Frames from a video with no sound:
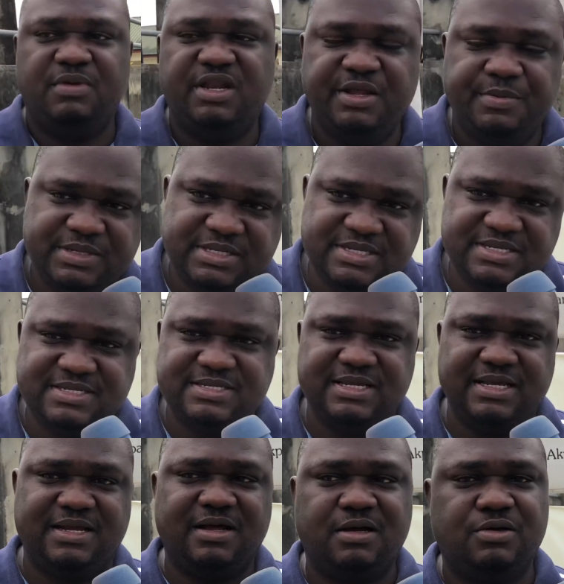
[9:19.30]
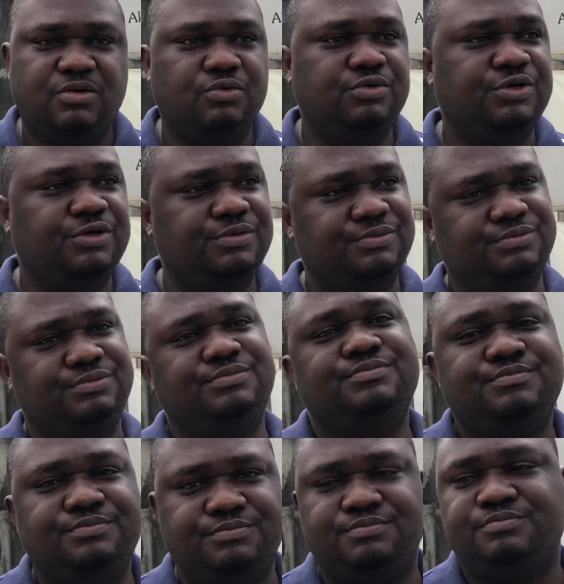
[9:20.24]
My name is Nsikak Udo.
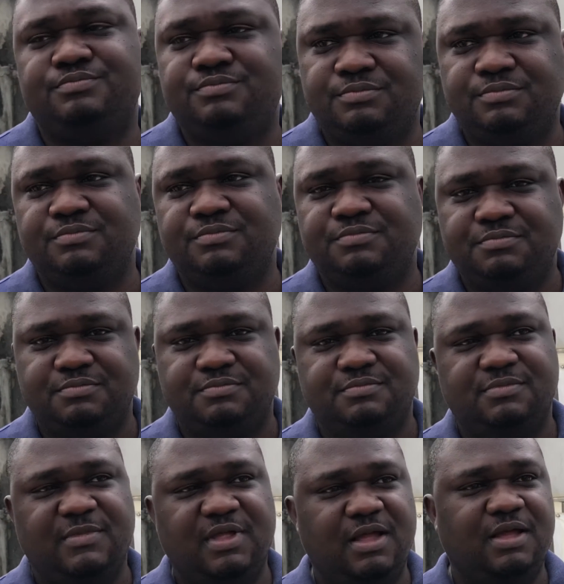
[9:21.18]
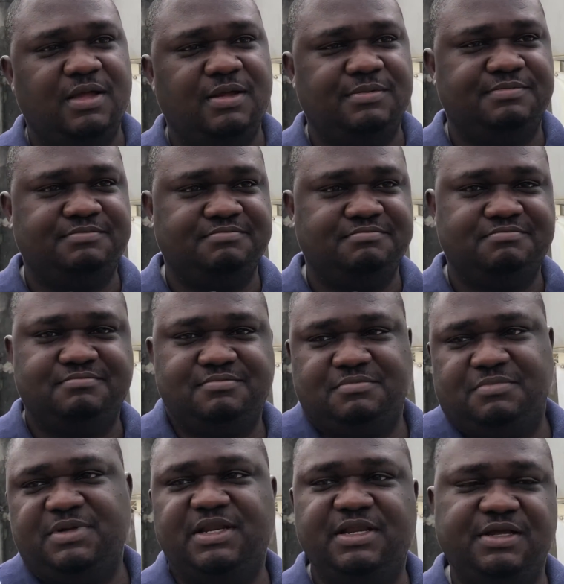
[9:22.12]

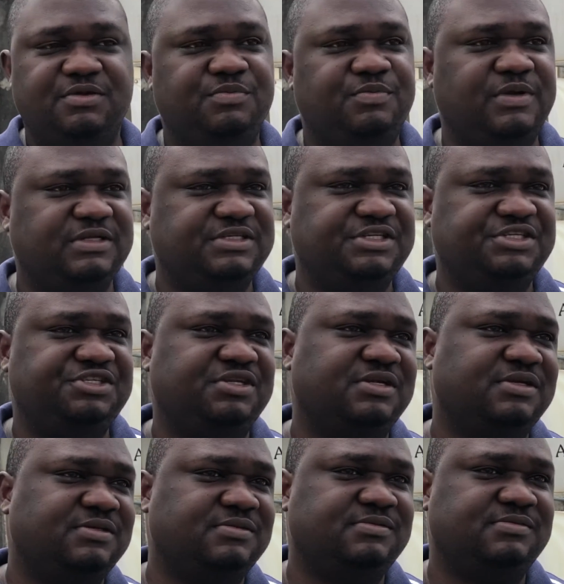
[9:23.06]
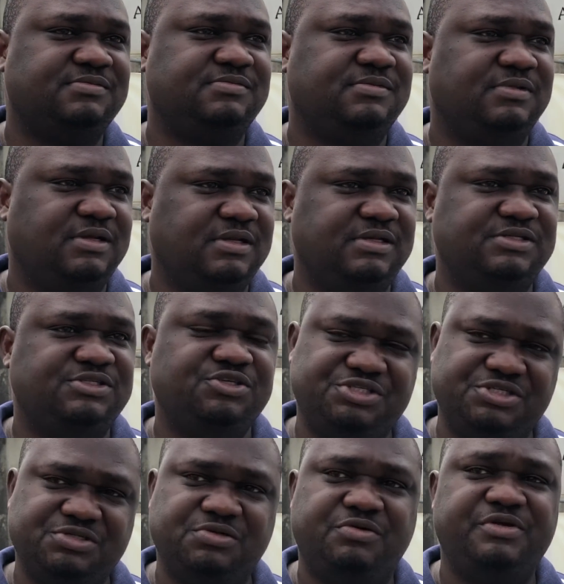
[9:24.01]
I'm a legal practitioner and a
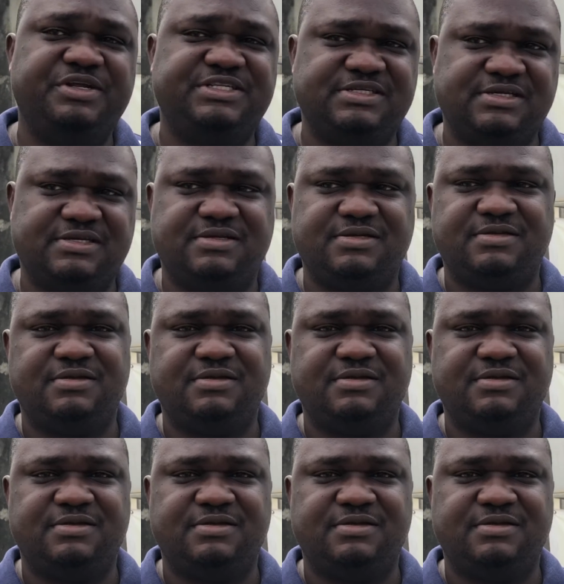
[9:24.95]
social critic.